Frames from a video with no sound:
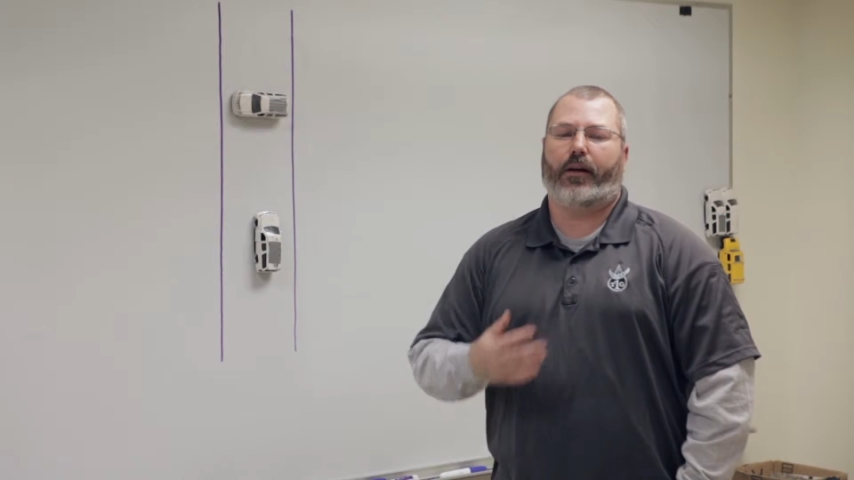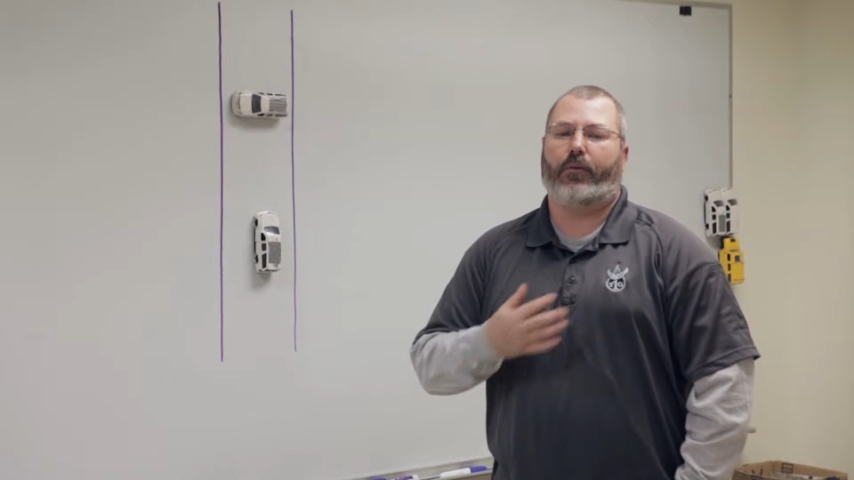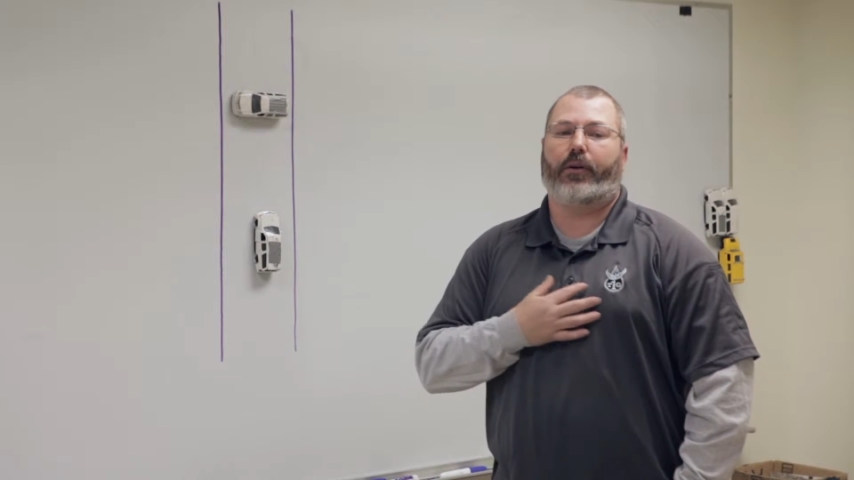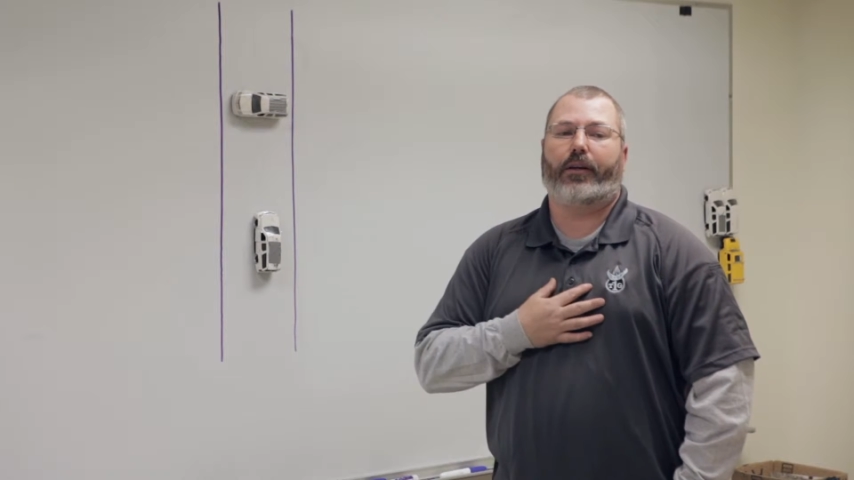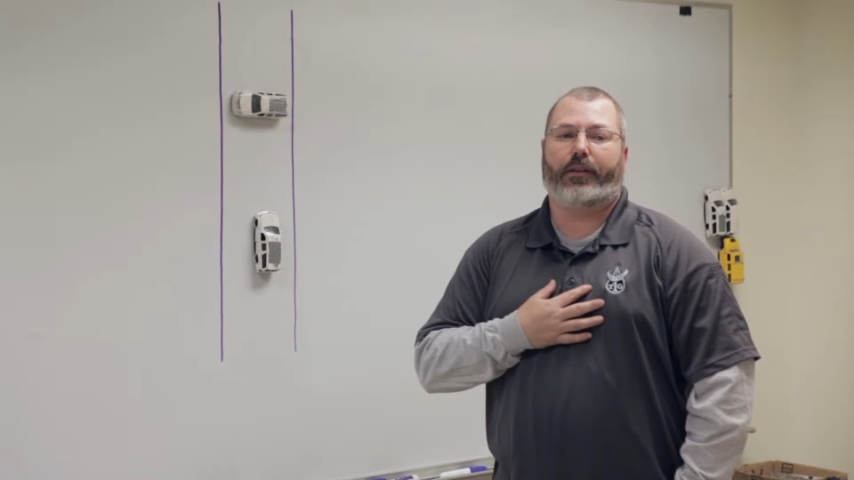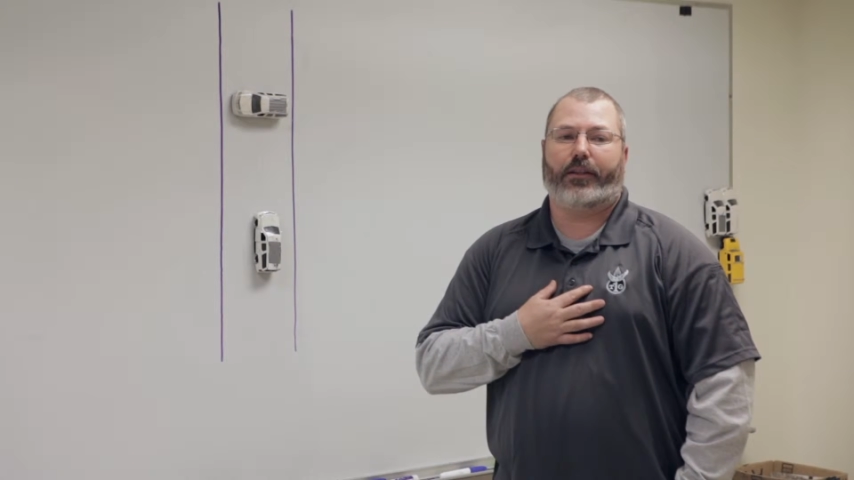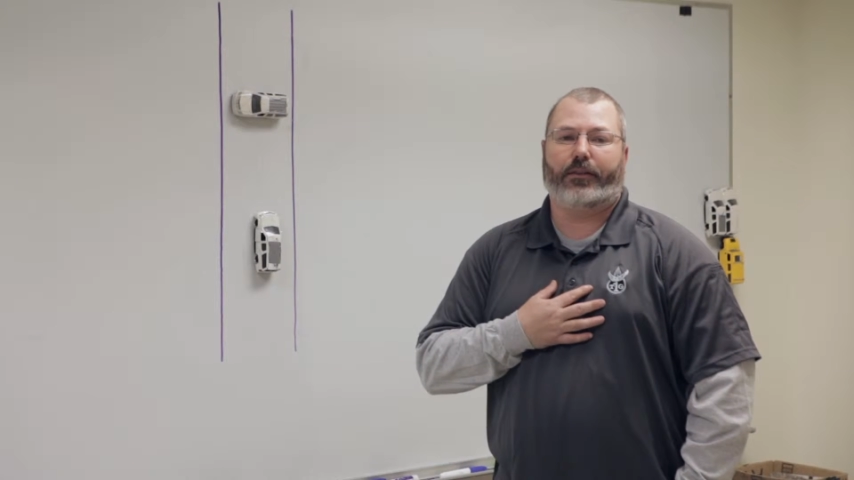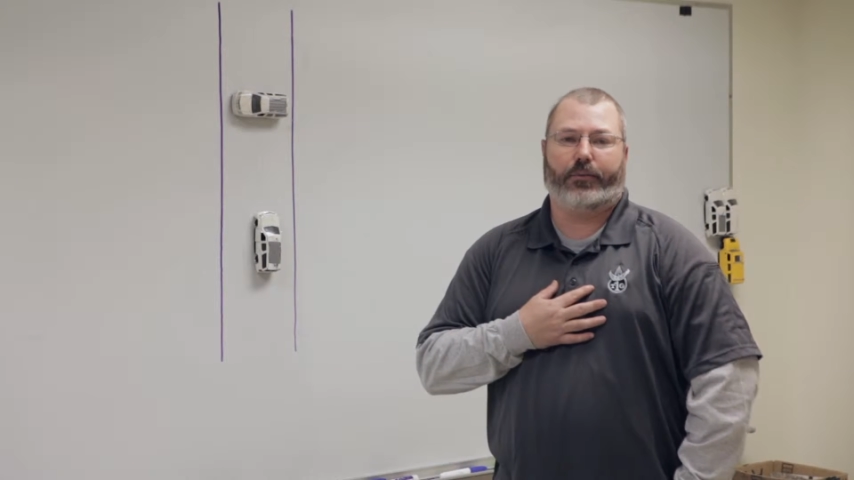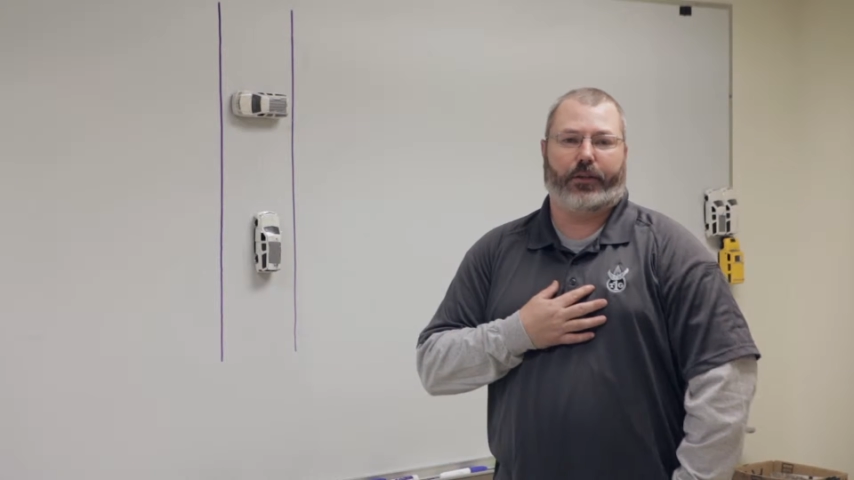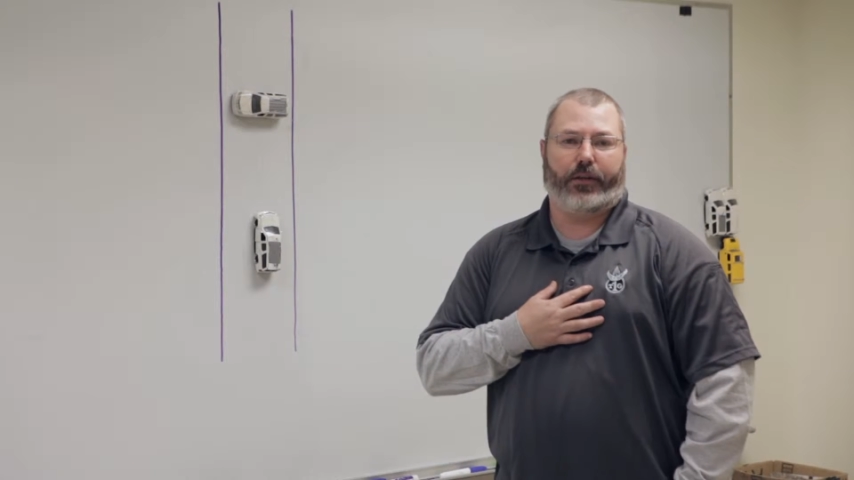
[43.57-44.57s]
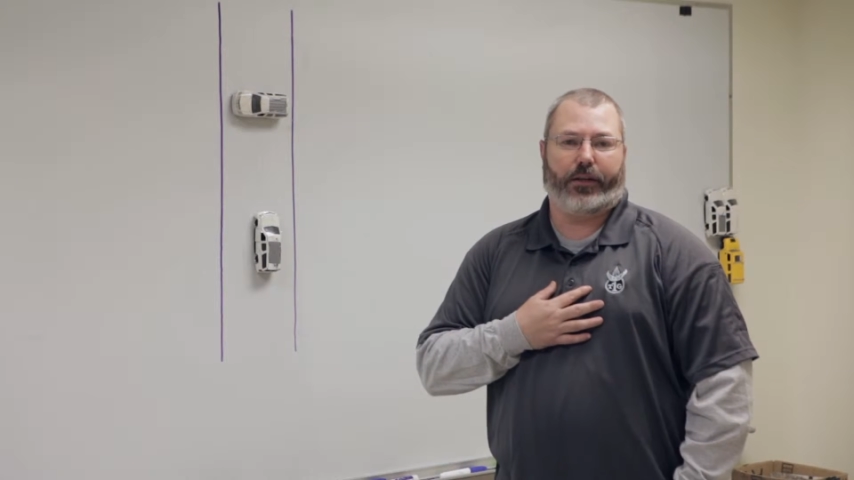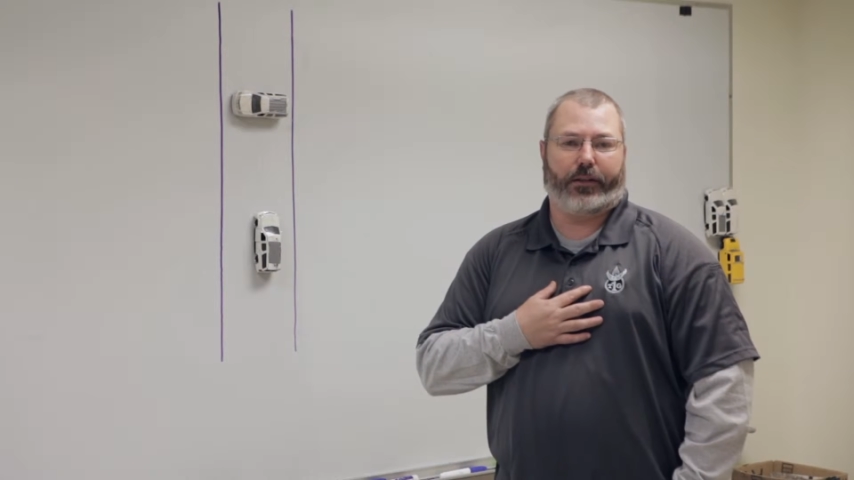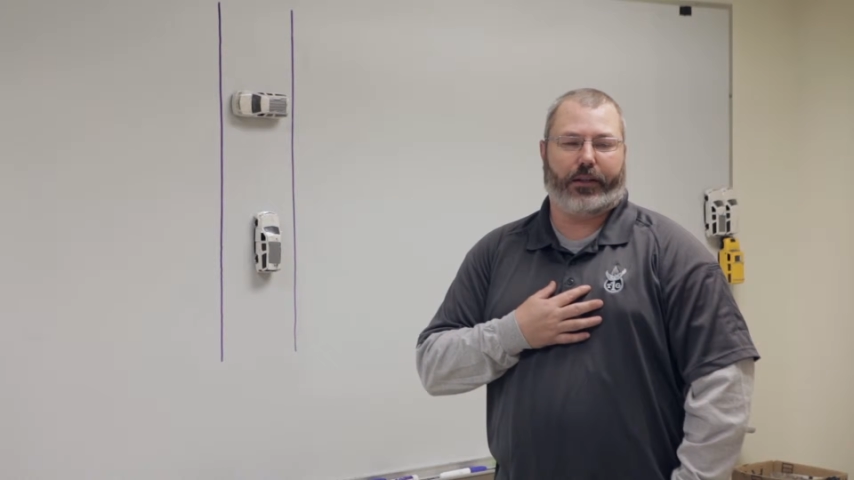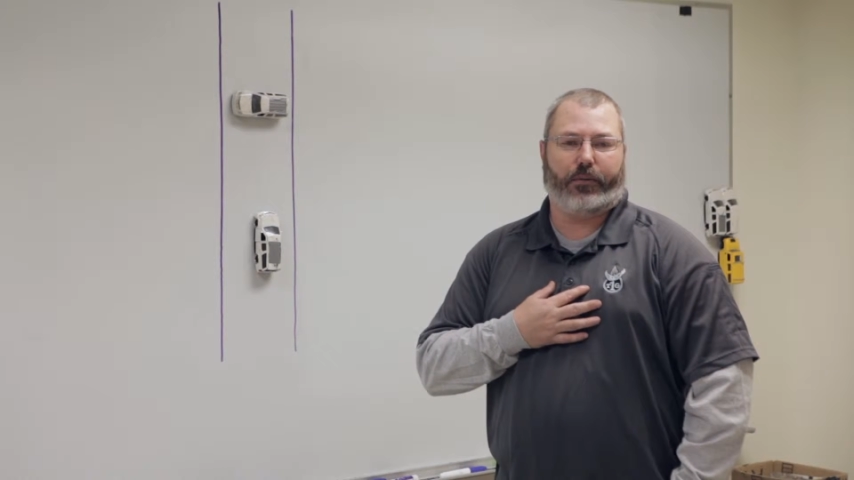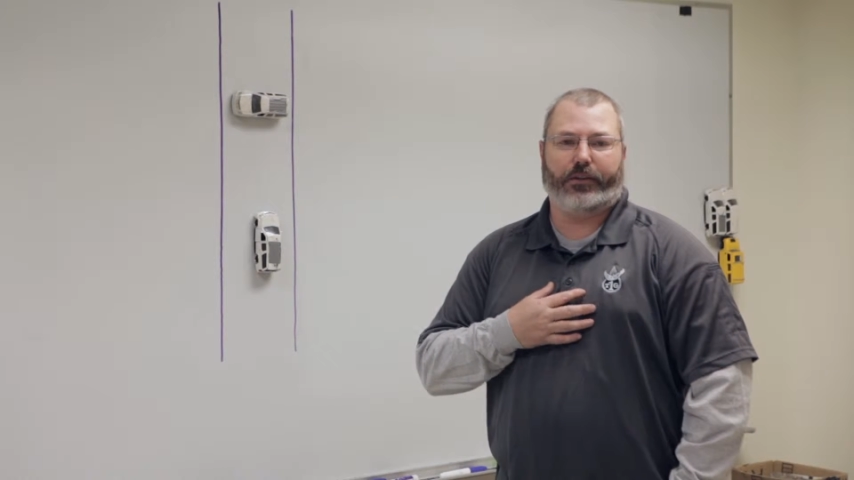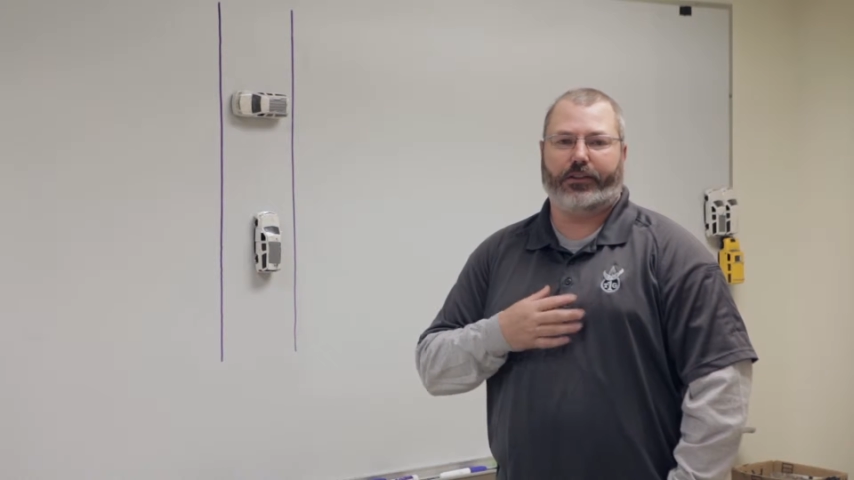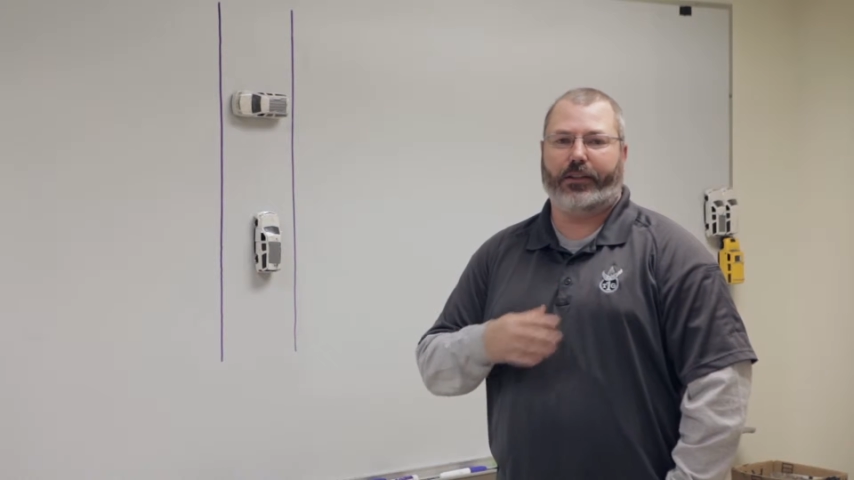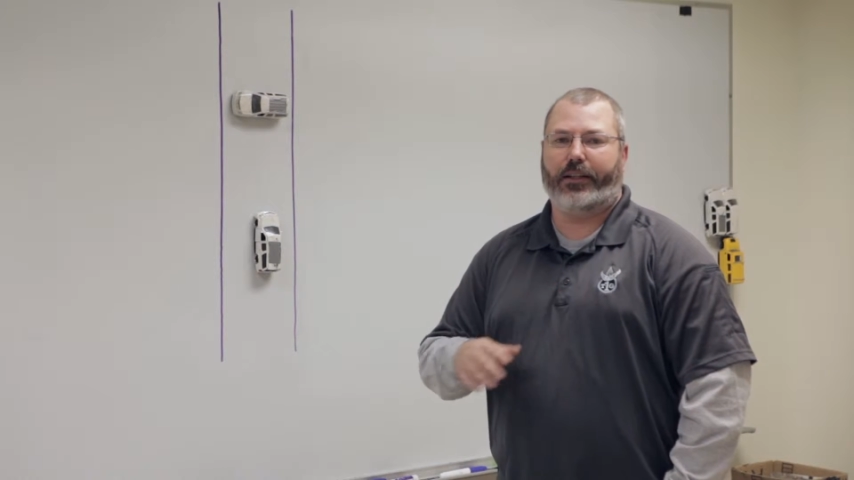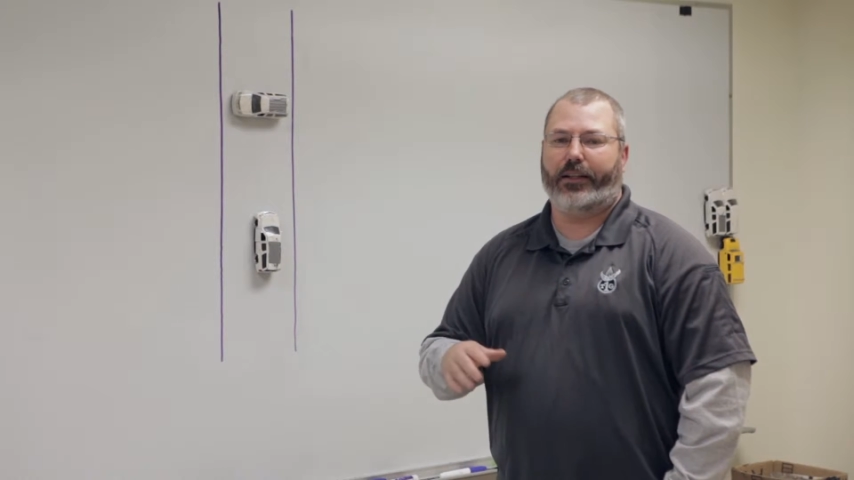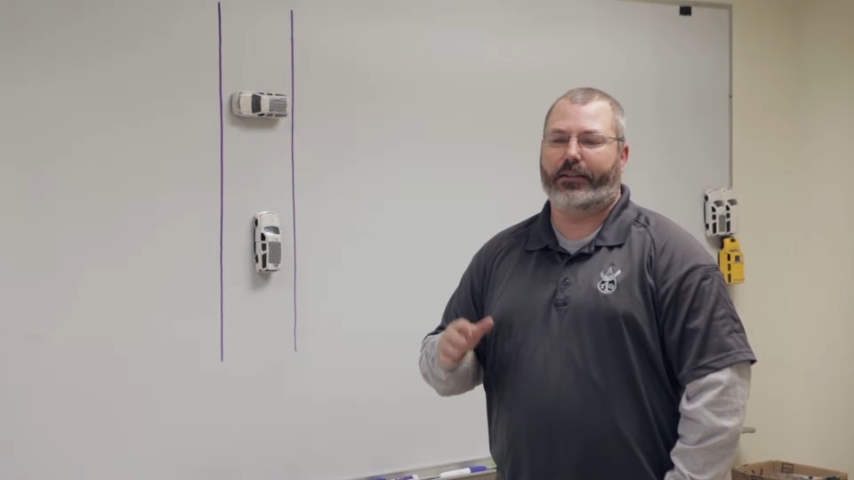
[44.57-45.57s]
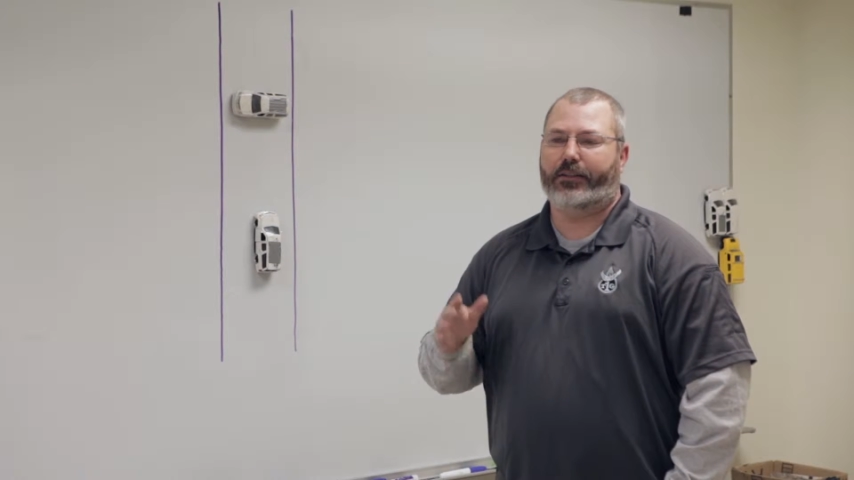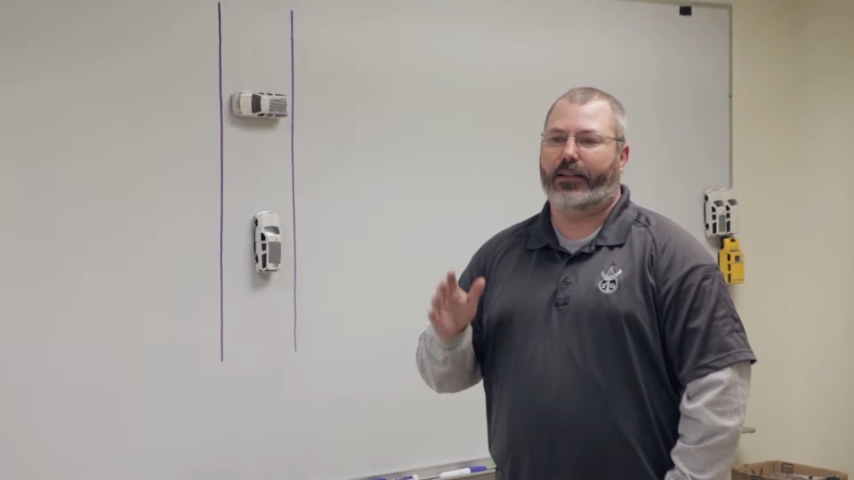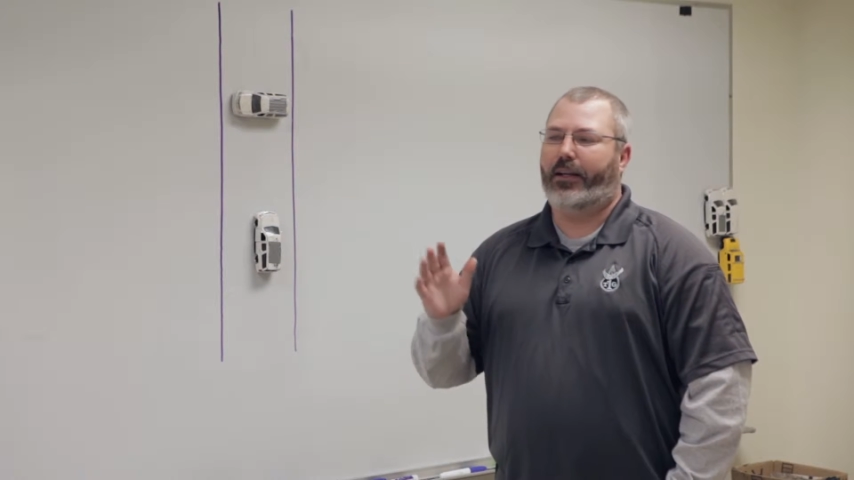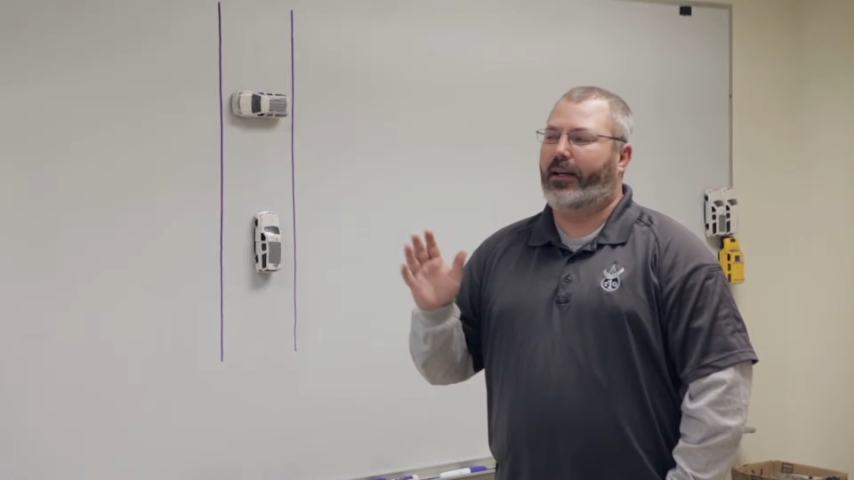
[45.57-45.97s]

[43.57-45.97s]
One of the things we do here at T1G is